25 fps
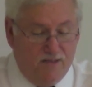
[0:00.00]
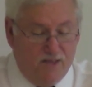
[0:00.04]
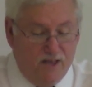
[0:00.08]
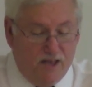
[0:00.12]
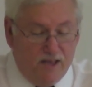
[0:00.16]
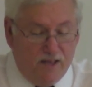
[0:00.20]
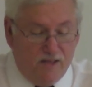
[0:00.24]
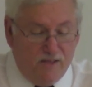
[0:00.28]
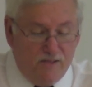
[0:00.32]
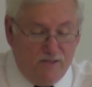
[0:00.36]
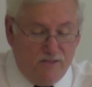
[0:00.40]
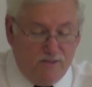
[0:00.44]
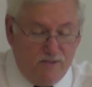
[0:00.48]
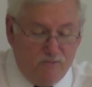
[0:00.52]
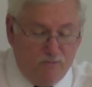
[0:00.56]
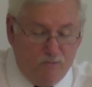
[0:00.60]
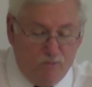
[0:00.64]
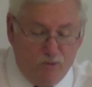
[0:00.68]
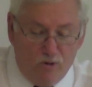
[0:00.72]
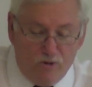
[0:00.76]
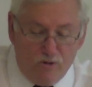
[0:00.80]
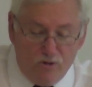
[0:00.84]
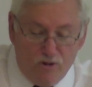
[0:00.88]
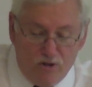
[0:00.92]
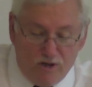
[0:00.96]

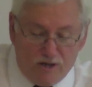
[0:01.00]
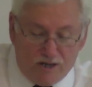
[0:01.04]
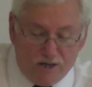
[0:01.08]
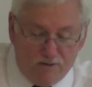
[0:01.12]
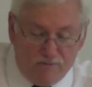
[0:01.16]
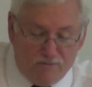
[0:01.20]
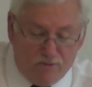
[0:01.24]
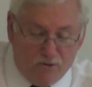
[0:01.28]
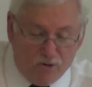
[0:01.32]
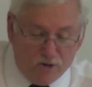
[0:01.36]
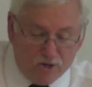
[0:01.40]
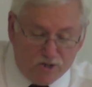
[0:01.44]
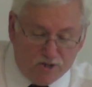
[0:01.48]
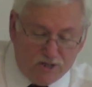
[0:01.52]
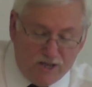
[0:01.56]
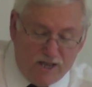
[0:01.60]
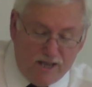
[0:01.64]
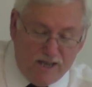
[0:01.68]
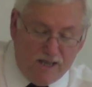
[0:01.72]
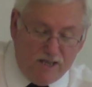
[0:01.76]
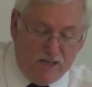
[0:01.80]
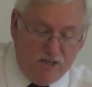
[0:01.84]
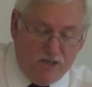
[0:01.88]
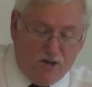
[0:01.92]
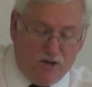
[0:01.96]
Then we'll look at verse
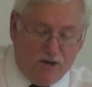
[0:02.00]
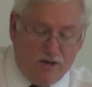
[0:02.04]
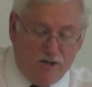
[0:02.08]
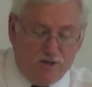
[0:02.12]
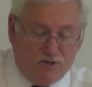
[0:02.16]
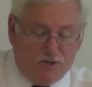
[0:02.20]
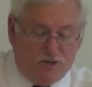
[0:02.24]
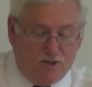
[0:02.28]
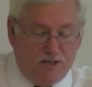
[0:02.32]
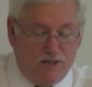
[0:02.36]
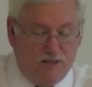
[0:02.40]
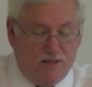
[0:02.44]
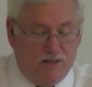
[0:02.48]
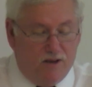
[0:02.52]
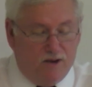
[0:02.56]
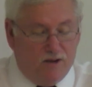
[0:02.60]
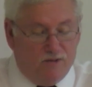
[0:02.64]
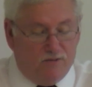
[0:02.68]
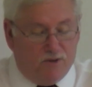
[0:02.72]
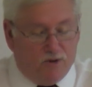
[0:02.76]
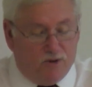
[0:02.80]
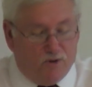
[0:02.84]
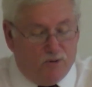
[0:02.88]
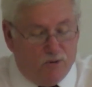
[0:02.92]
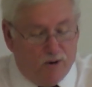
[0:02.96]
8. You're going to see
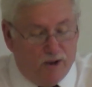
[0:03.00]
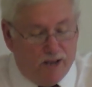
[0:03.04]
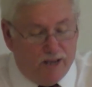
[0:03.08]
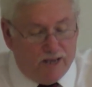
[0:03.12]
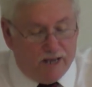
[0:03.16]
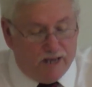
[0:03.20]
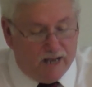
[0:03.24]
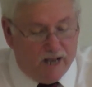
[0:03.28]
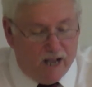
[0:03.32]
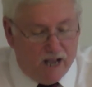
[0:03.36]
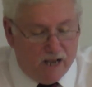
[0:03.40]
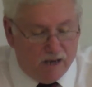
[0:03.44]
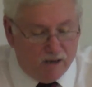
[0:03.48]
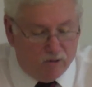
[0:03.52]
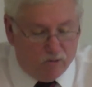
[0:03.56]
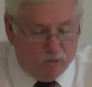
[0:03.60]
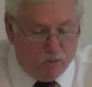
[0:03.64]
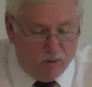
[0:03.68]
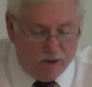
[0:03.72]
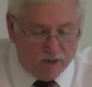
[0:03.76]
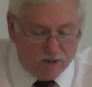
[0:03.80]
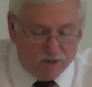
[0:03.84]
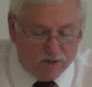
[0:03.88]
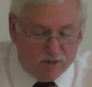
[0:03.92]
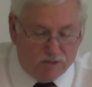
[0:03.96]
there the great
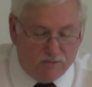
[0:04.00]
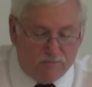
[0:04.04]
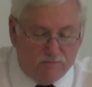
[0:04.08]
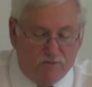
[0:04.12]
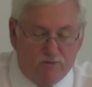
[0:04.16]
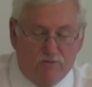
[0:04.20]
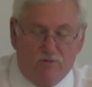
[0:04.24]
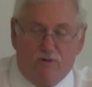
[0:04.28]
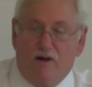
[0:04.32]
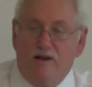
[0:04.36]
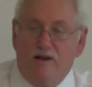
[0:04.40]
conquest of